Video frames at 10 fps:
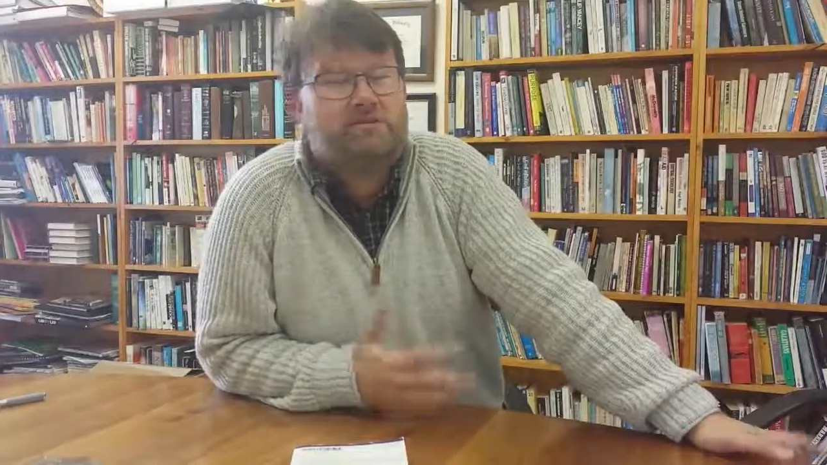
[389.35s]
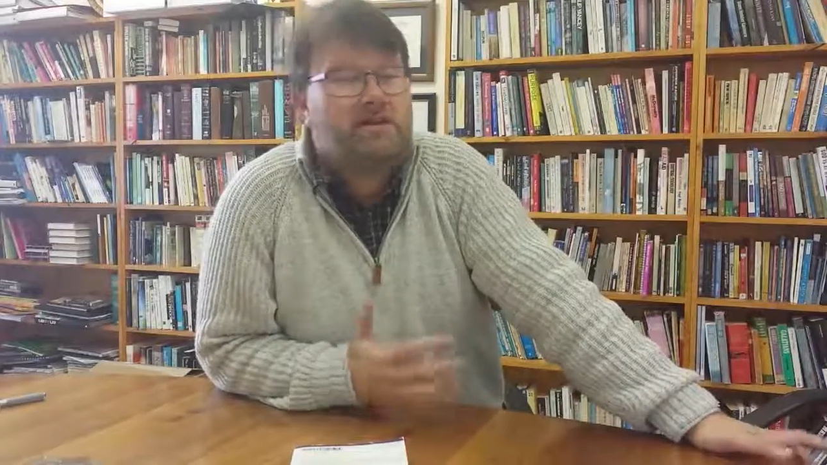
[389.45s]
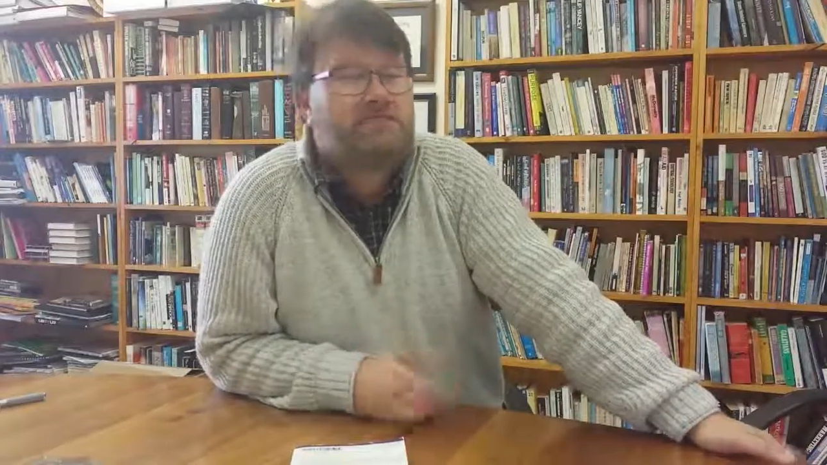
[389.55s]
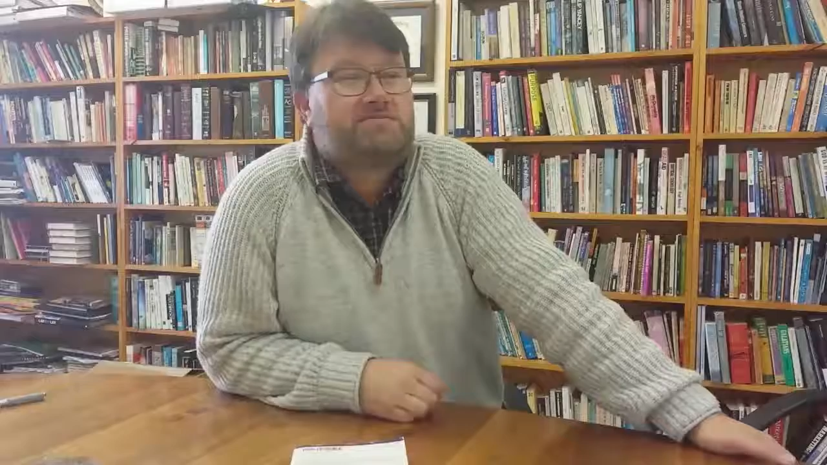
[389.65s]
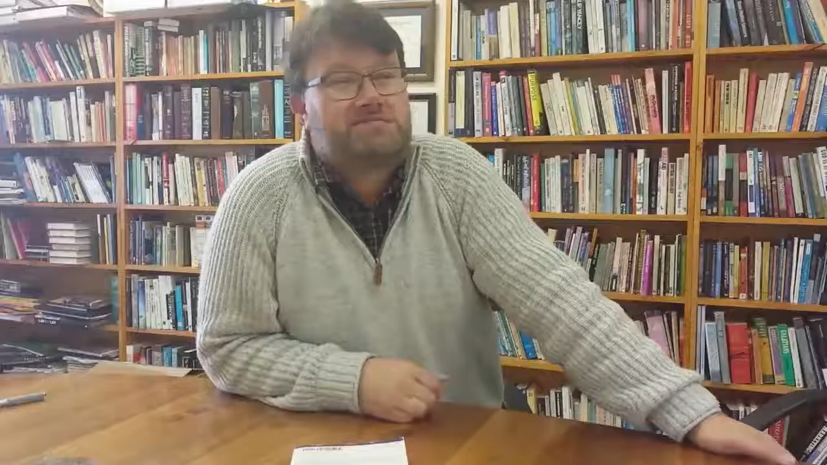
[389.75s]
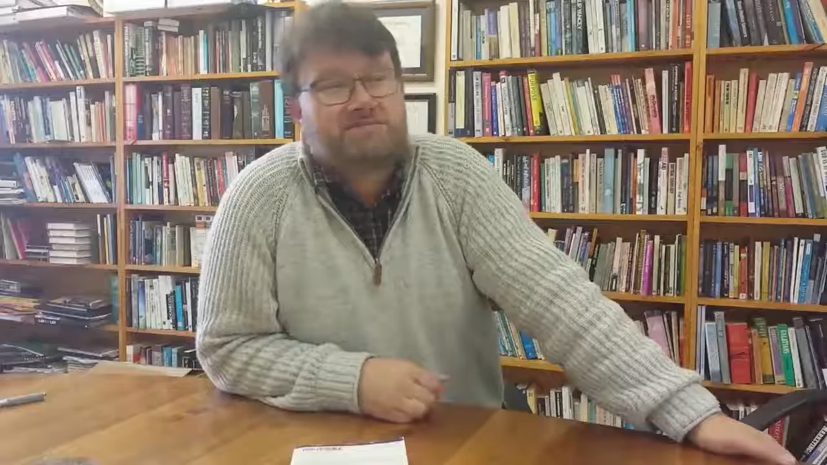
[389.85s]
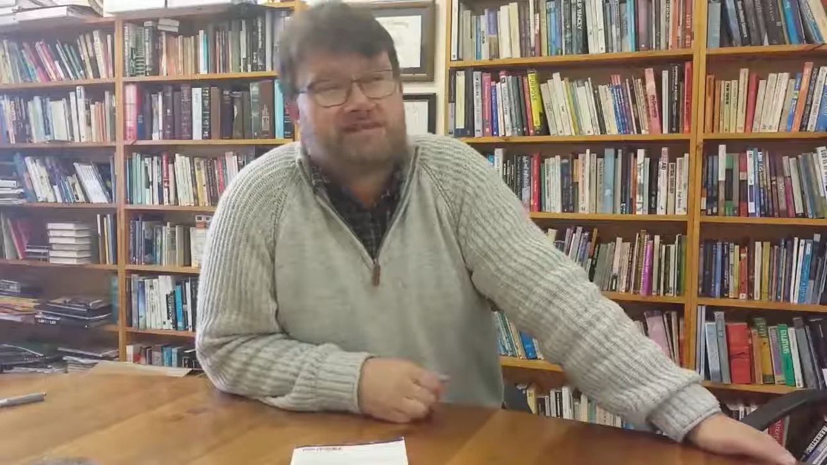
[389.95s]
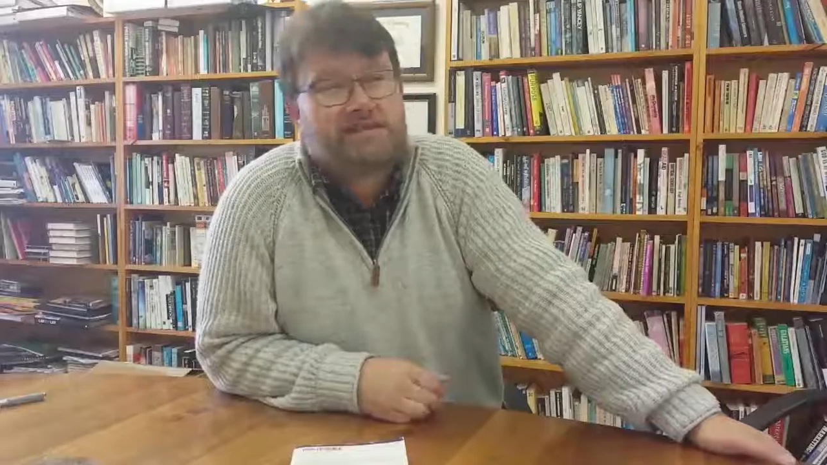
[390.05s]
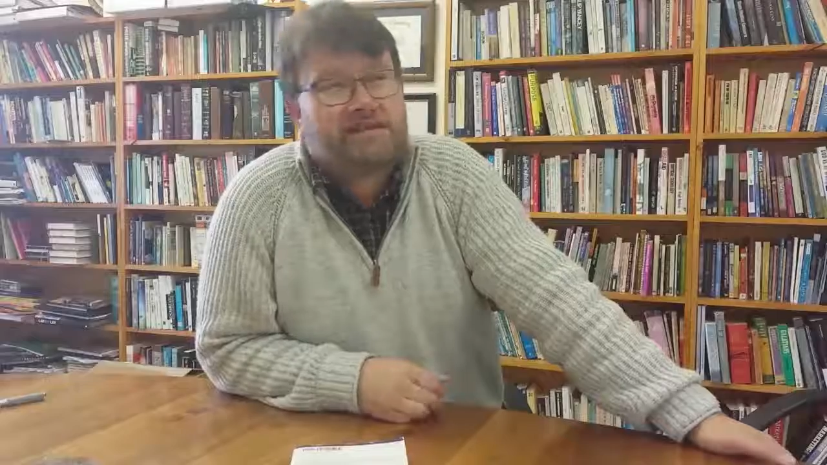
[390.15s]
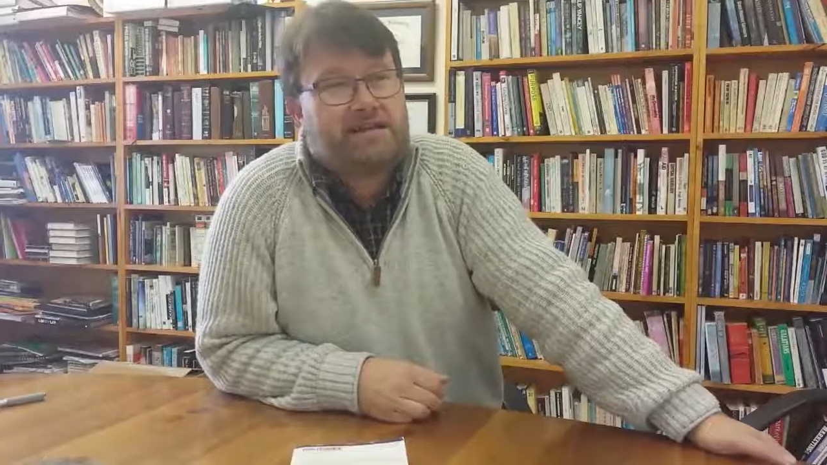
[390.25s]
Well,
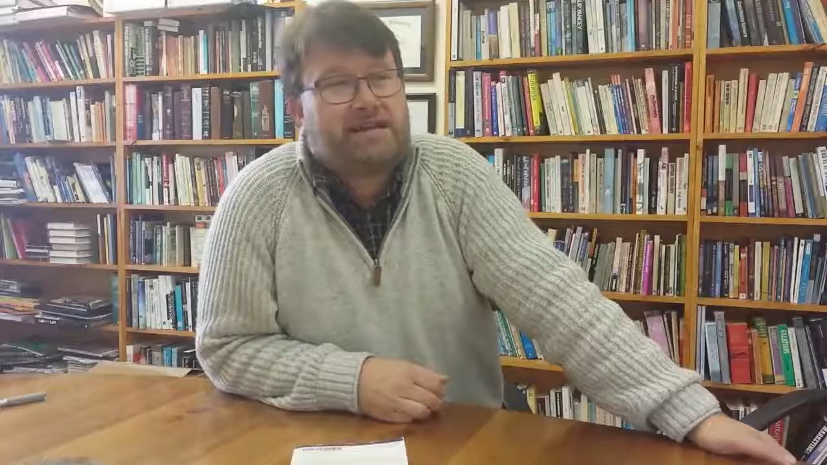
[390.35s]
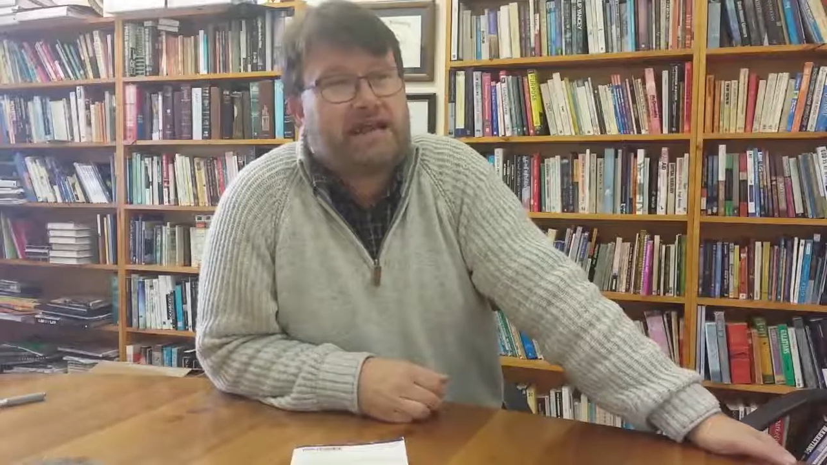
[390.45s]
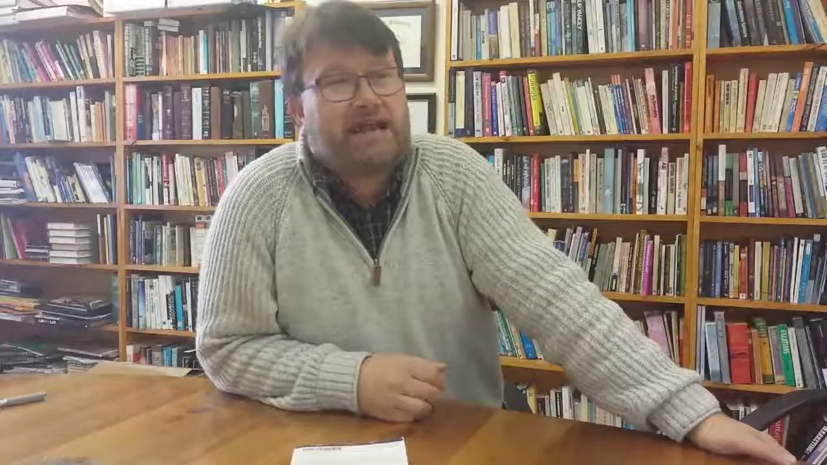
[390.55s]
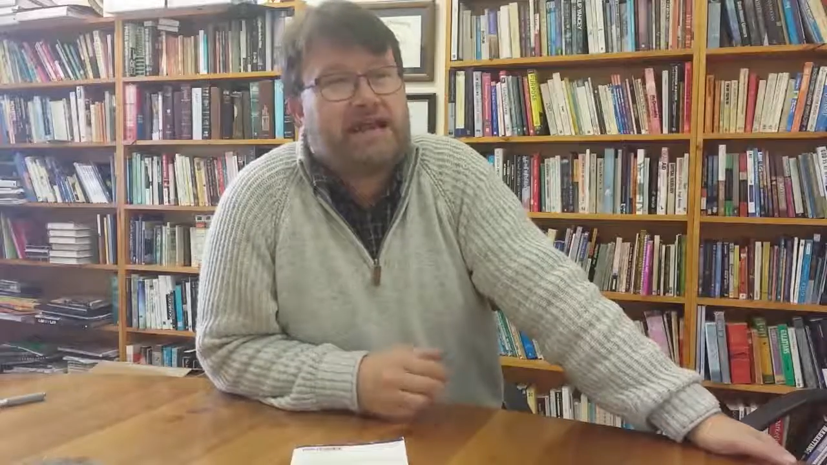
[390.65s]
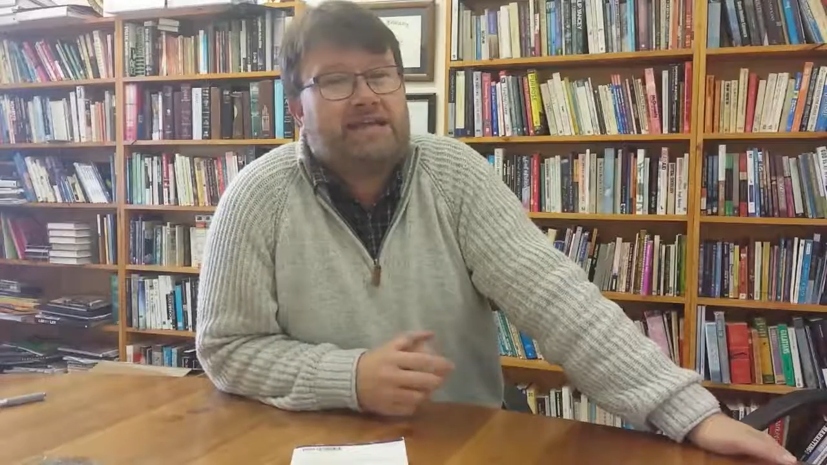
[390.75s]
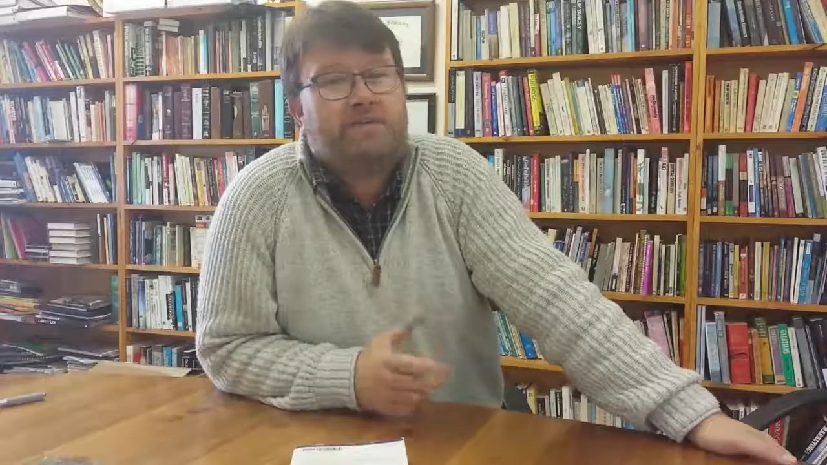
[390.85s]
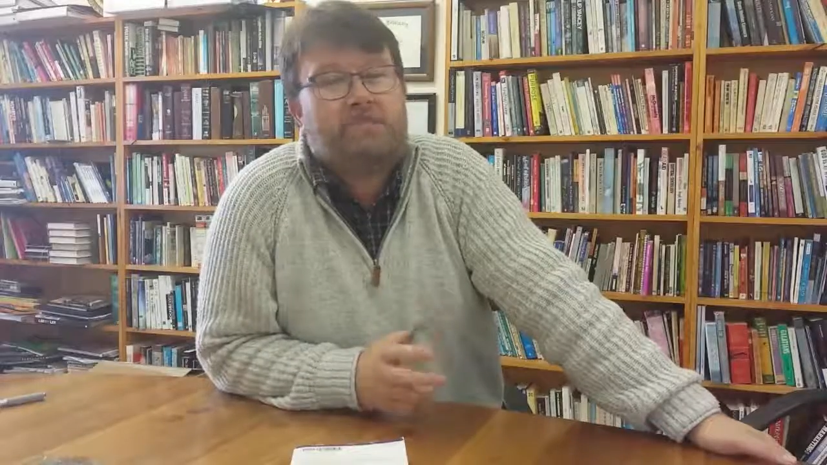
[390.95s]
and